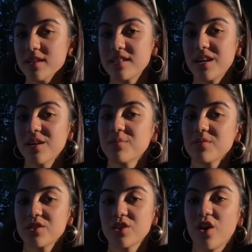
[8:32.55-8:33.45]
what's up?
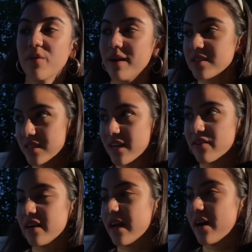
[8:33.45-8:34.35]
So I'm outside
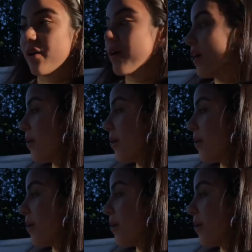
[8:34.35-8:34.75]
right now.